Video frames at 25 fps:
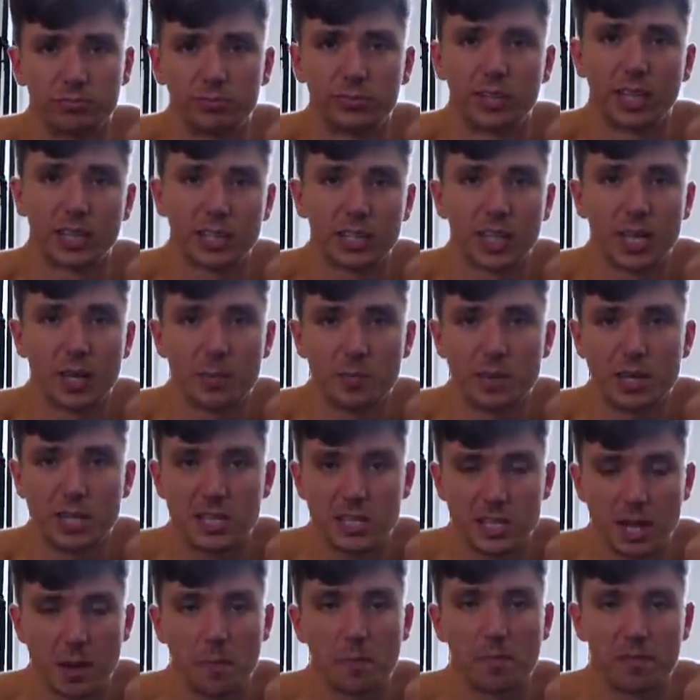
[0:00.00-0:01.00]
there's going to be
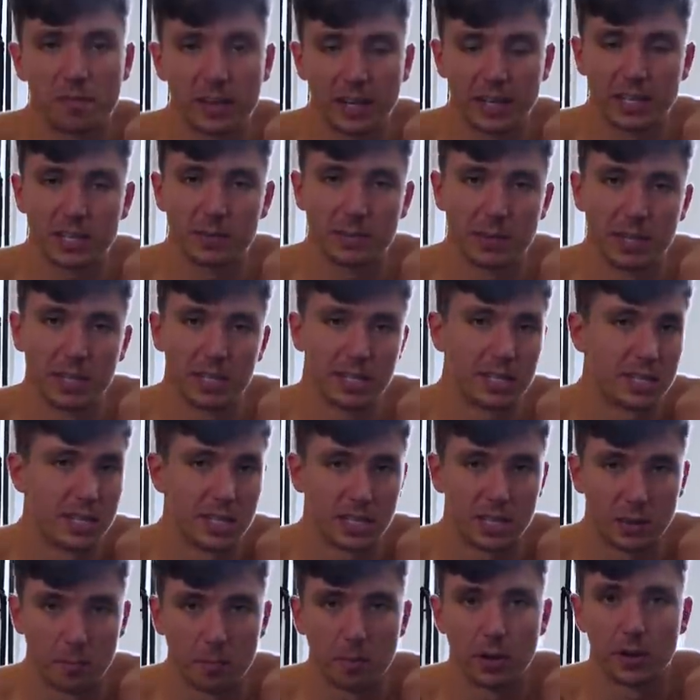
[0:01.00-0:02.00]
some
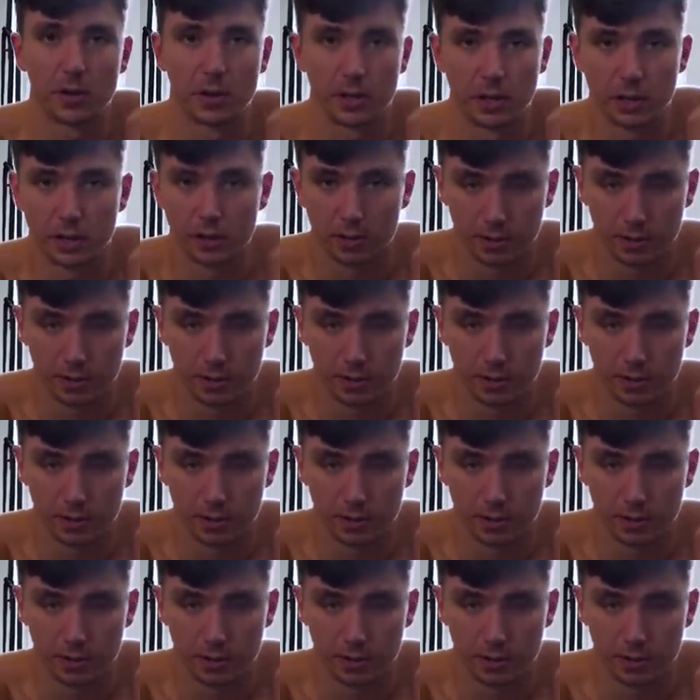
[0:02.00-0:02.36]
flexibility component.